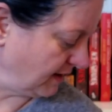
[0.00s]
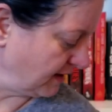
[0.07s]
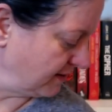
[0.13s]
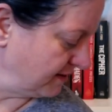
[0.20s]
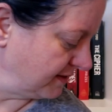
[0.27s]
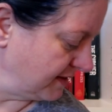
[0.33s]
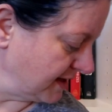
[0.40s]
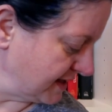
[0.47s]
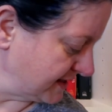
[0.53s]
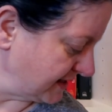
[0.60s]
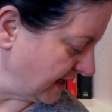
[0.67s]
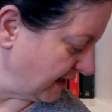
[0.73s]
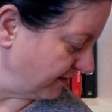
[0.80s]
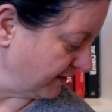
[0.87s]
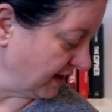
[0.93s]
this
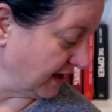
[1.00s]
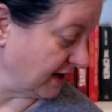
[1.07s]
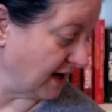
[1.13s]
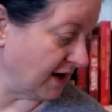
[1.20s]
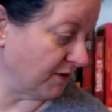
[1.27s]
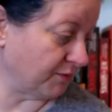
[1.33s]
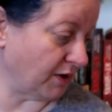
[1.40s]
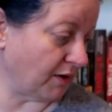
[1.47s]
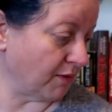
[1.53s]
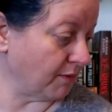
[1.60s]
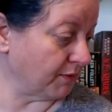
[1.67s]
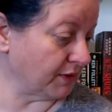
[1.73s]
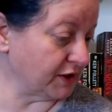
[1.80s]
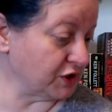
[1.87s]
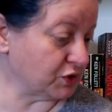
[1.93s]
evening I'll
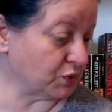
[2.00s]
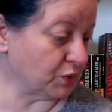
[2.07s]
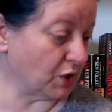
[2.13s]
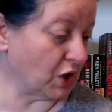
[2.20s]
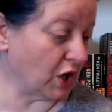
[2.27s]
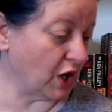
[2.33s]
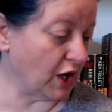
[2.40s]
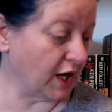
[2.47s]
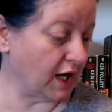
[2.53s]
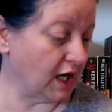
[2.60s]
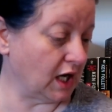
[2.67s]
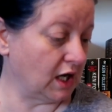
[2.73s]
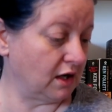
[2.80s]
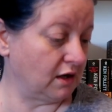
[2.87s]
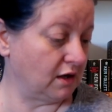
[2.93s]
probably
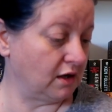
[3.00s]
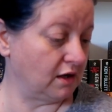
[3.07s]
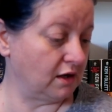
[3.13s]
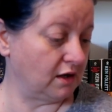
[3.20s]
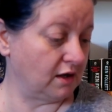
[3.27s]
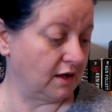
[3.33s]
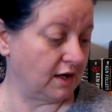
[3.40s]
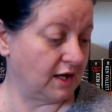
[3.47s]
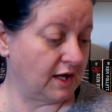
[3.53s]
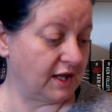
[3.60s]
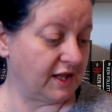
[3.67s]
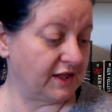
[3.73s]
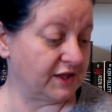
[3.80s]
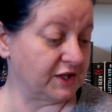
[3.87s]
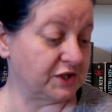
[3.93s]
try
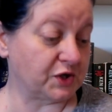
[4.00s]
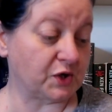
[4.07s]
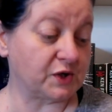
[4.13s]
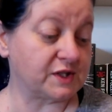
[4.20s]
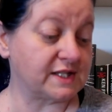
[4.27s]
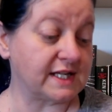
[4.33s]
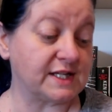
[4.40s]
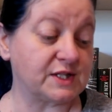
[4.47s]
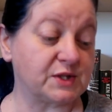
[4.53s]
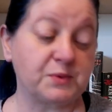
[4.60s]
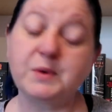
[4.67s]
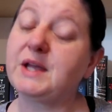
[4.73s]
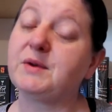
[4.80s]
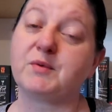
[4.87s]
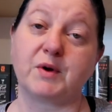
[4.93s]
the Tulsi
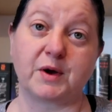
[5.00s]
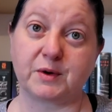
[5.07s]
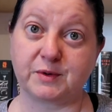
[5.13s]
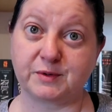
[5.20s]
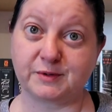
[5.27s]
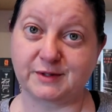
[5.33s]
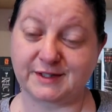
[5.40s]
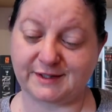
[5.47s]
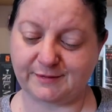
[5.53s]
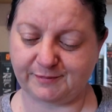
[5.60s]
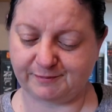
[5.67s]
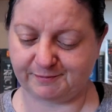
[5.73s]
Sweet Rose.